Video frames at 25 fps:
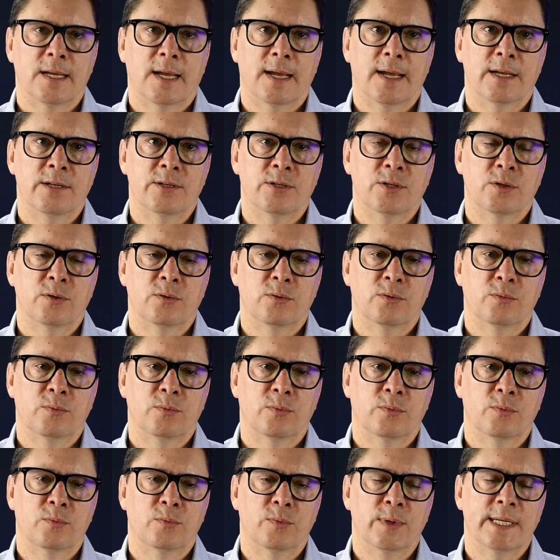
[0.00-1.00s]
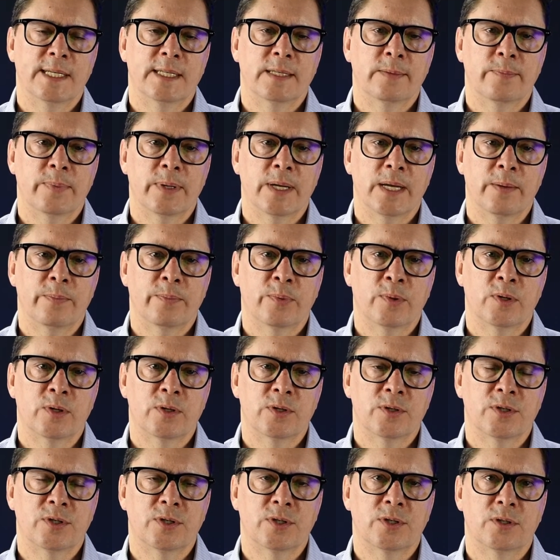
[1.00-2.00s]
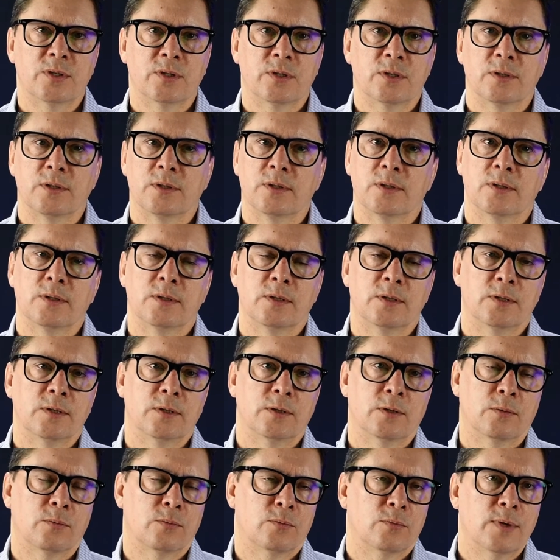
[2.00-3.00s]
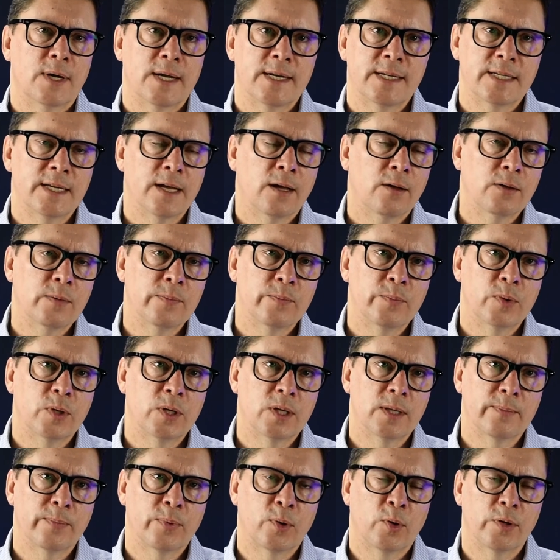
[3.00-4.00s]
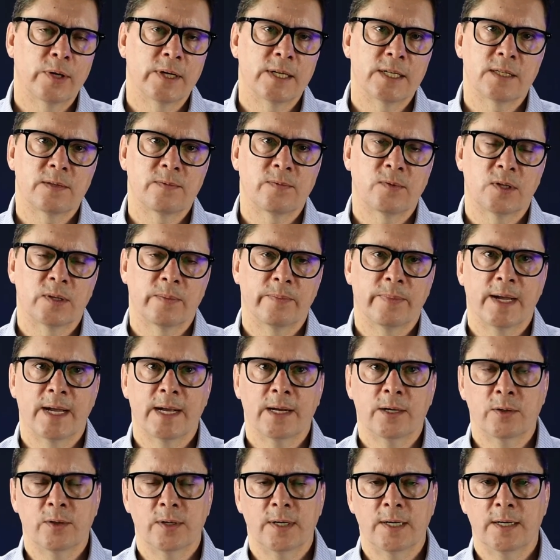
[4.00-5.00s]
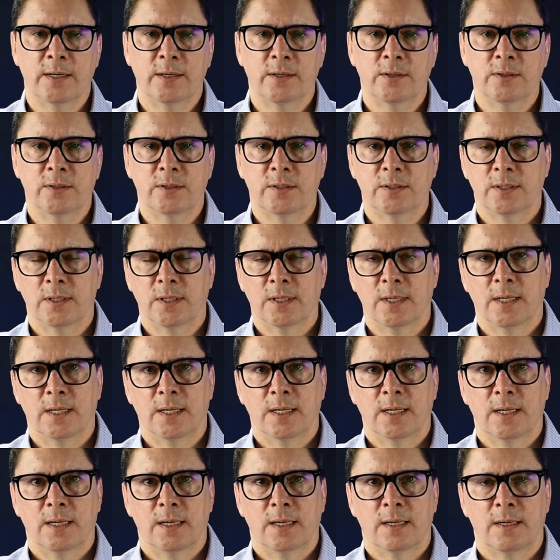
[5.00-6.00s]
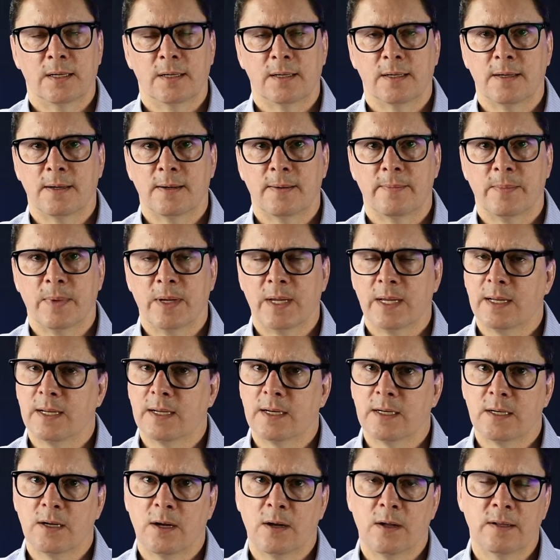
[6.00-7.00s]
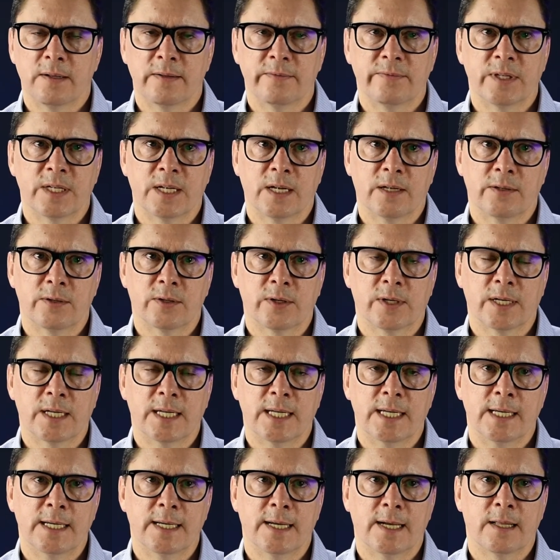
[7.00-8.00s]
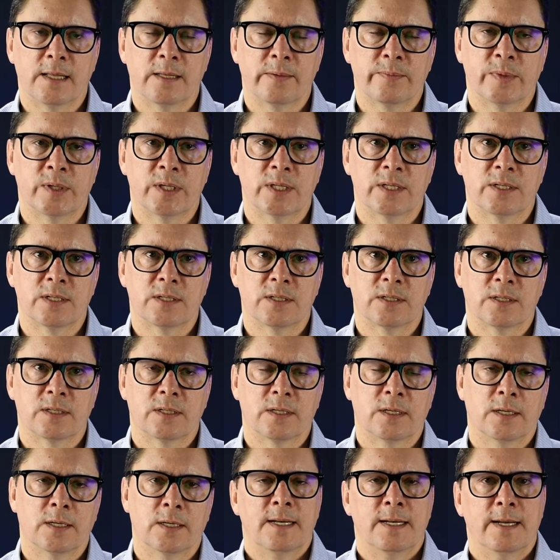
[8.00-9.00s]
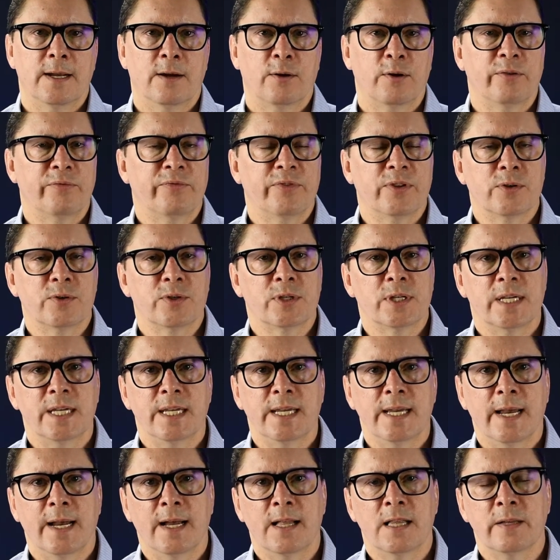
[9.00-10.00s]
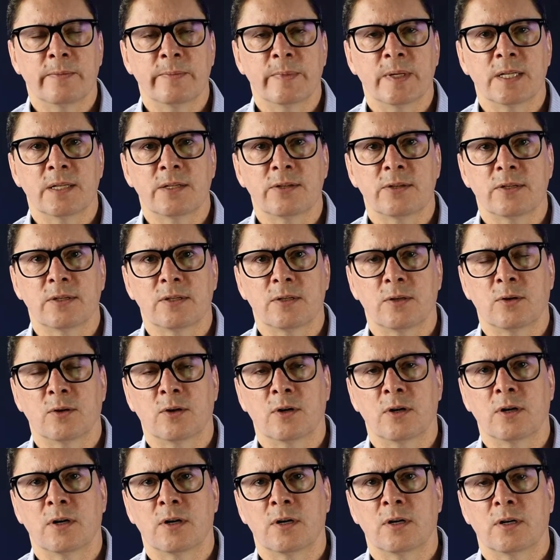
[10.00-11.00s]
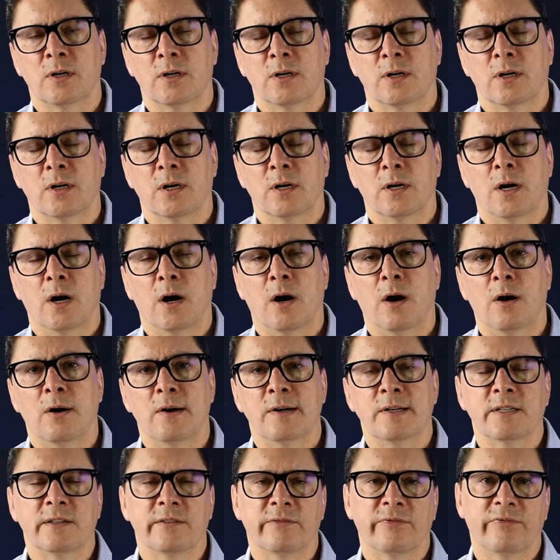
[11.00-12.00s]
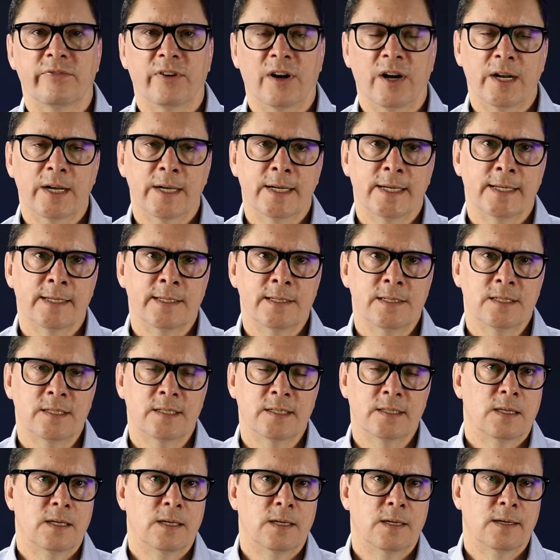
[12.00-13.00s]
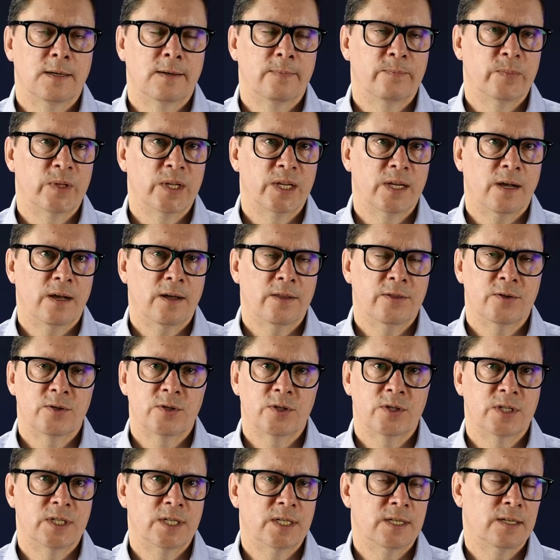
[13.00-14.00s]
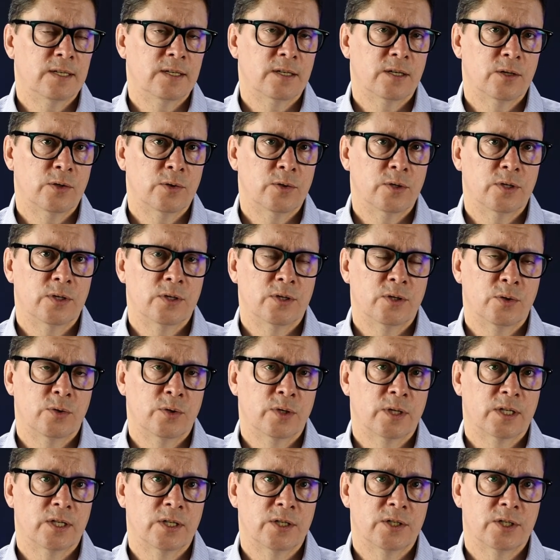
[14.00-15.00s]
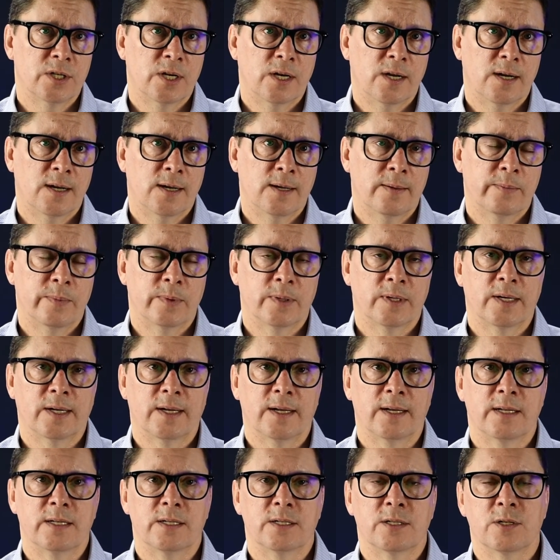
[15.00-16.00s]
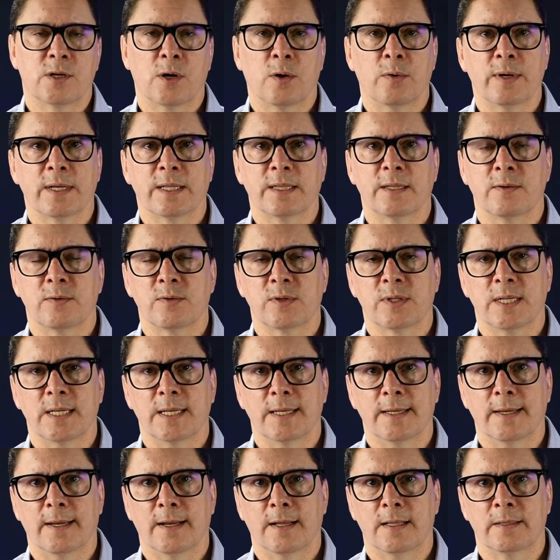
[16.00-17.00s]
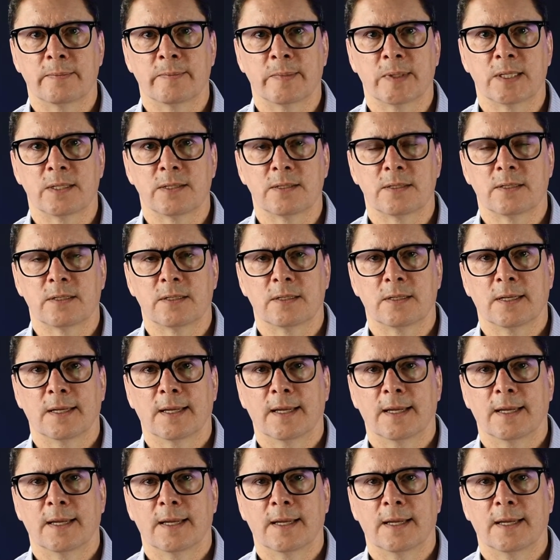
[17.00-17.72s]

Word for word: As you read the papers, you know, write down the bullet points for the background um, and all of the other key elements. Now, if those key elements are hard to find, then the authors didn't go, do a good job at showing those key elements.